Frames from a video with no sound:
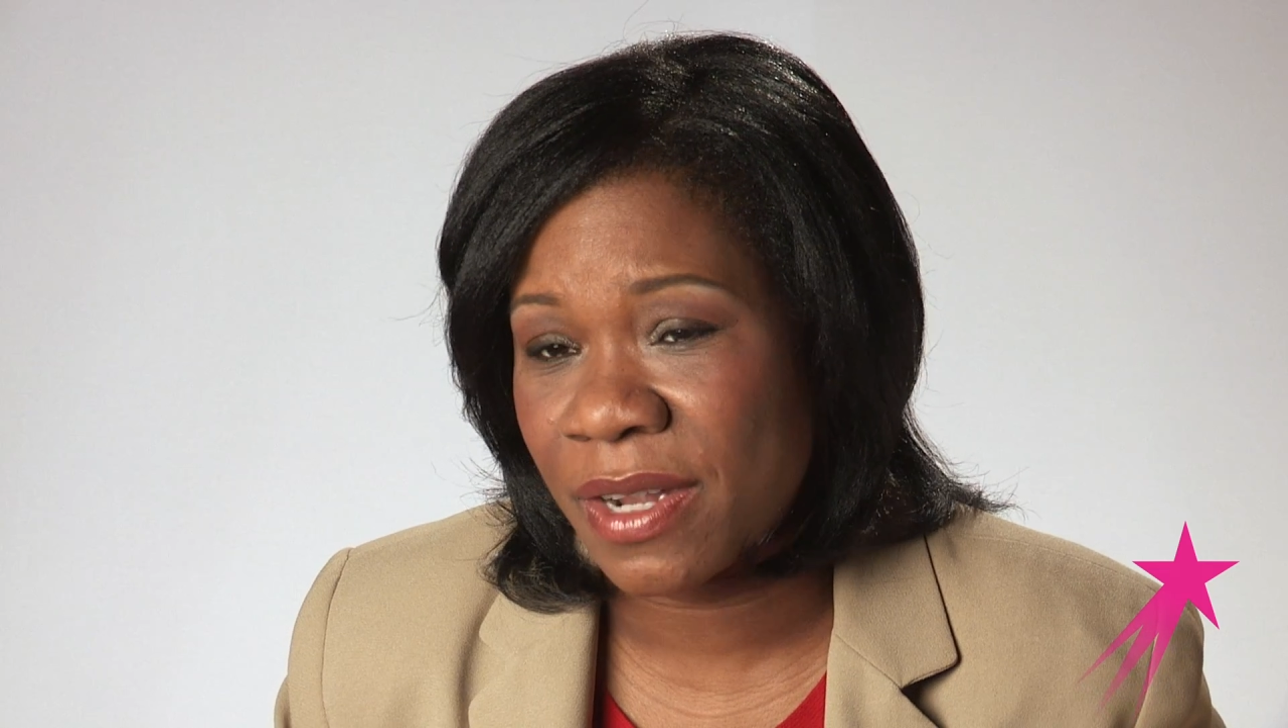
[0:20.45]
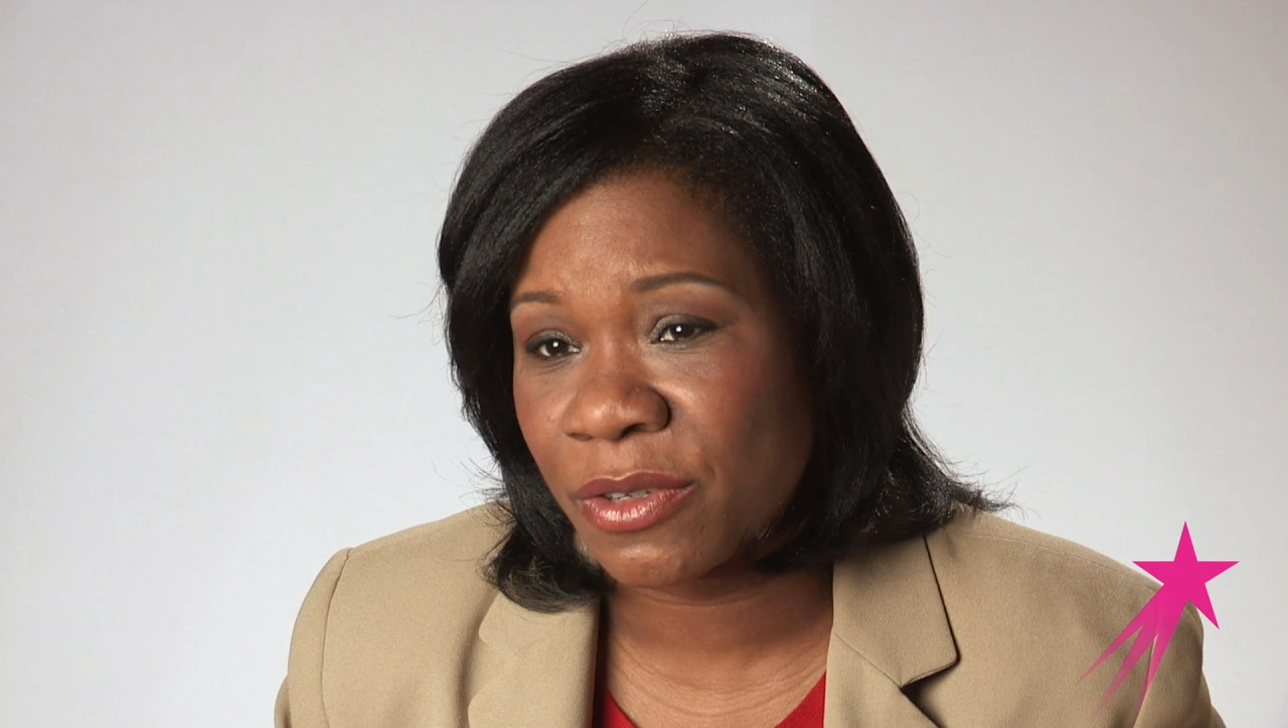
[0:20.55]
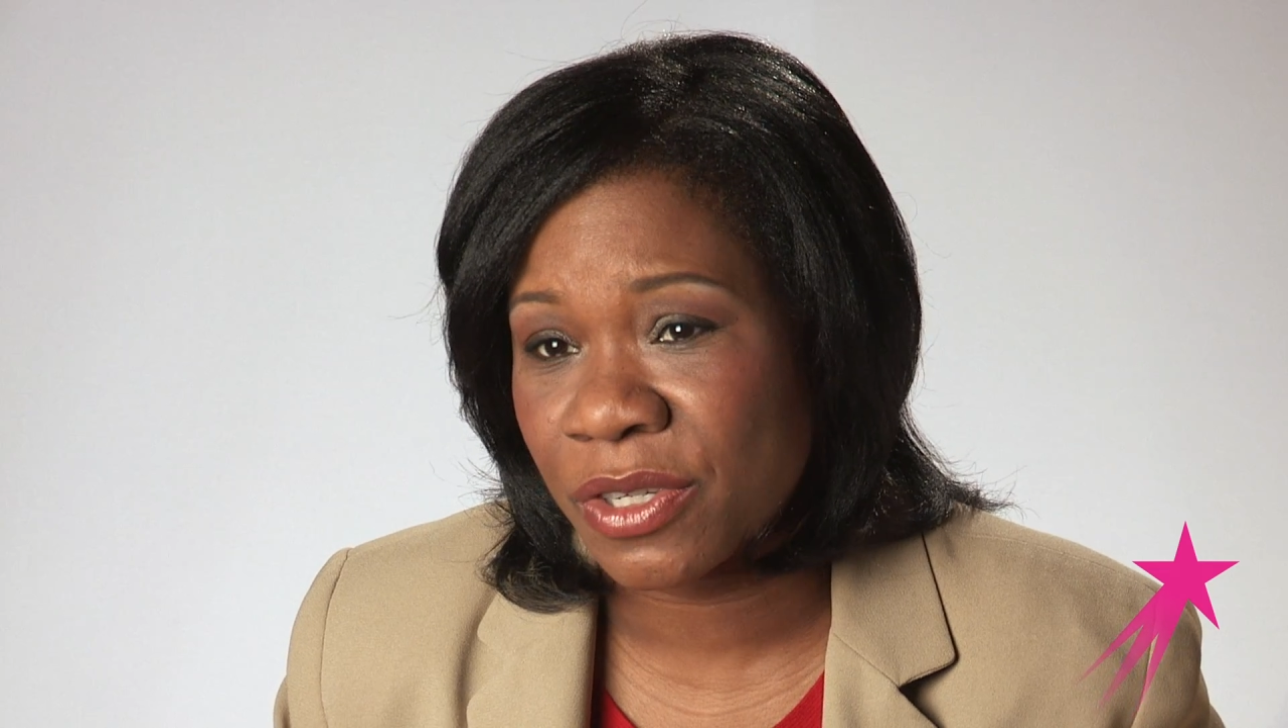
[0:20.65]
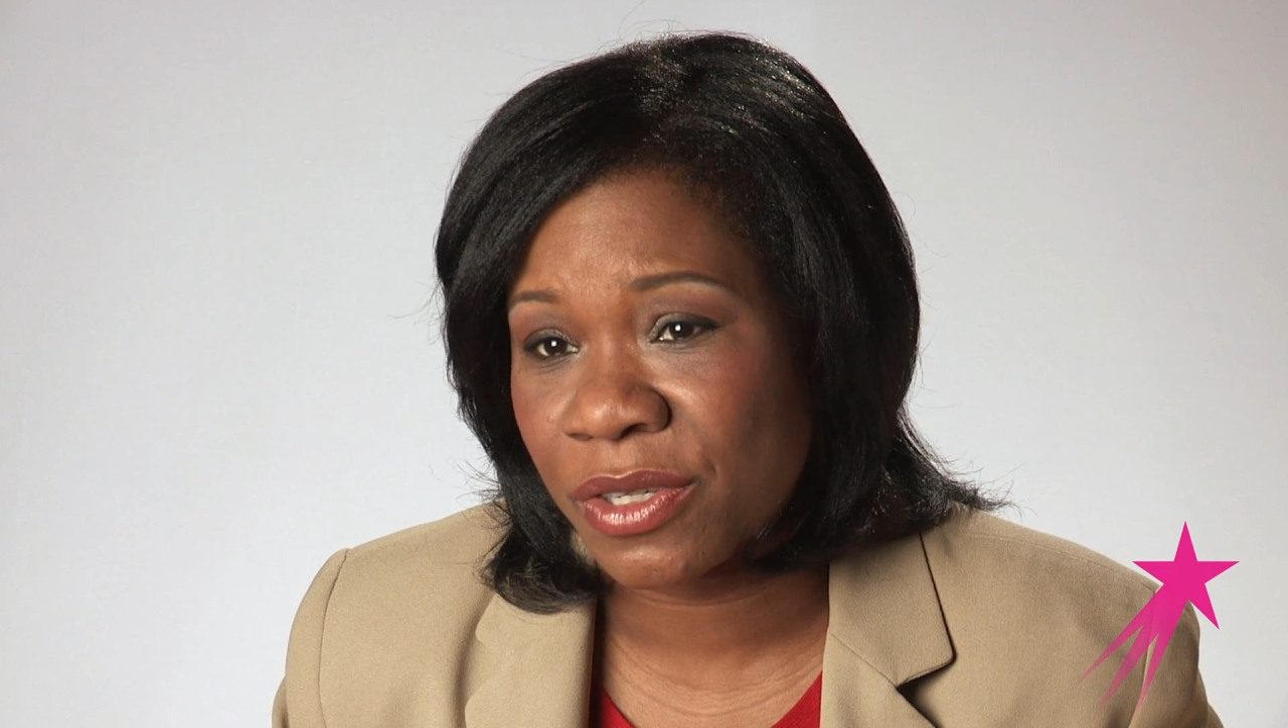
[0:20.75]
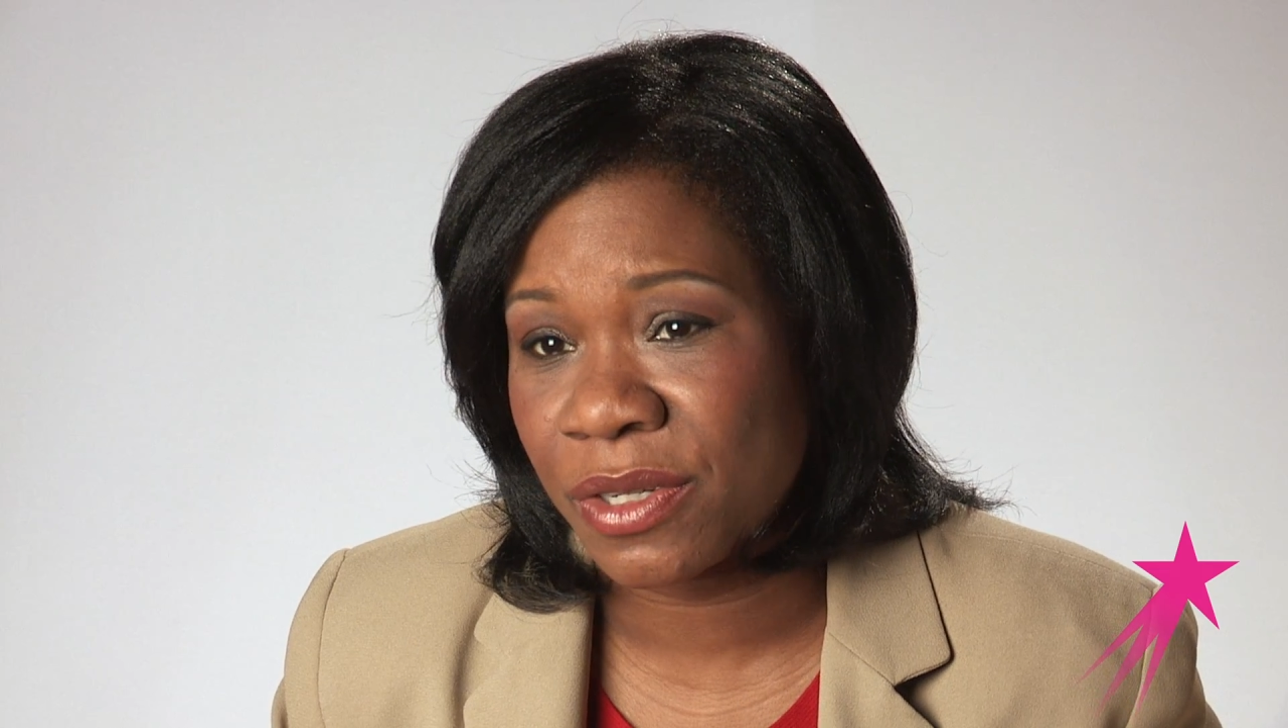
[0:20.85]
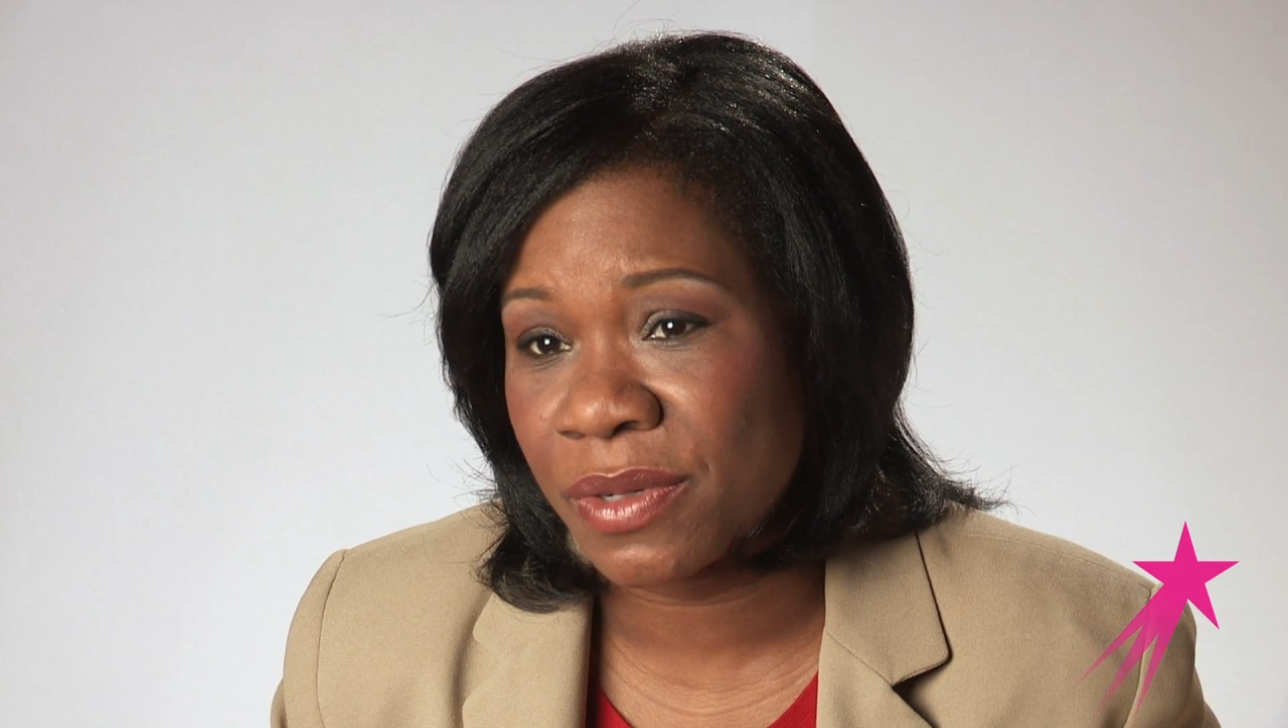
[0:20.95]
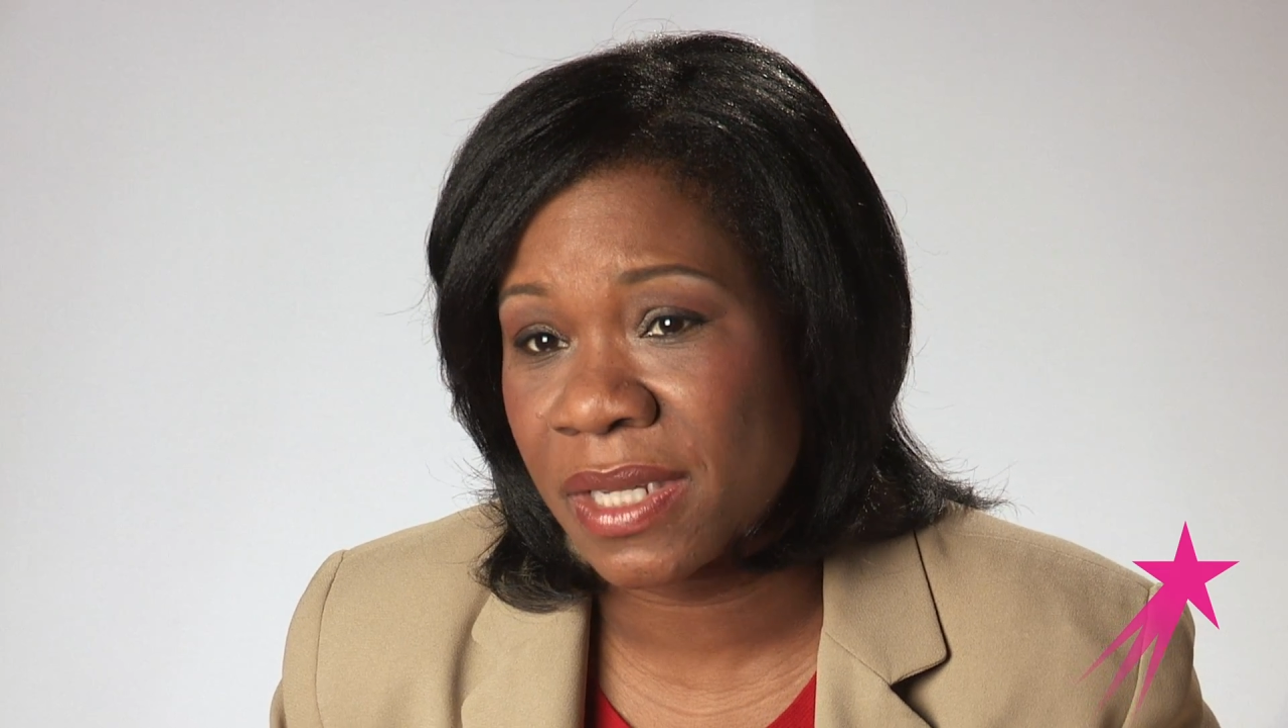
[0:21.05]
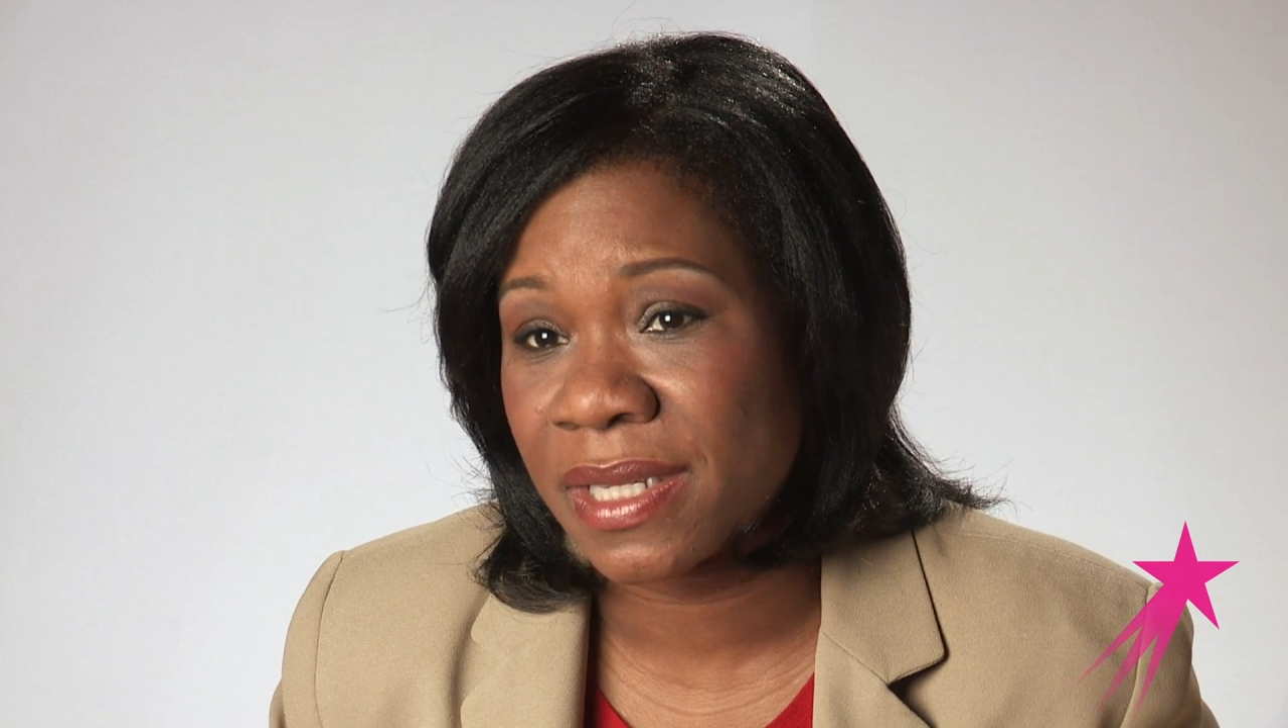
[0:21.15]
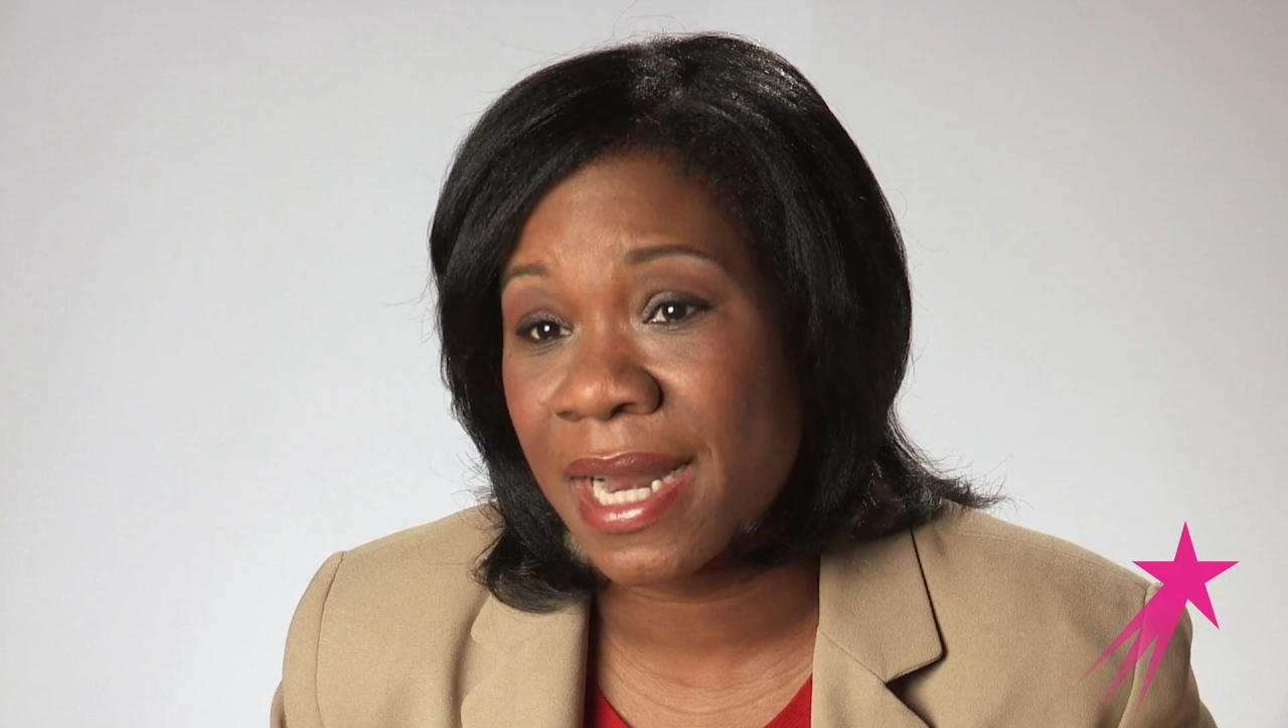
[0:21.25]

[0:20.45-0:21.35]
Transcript: hundred students,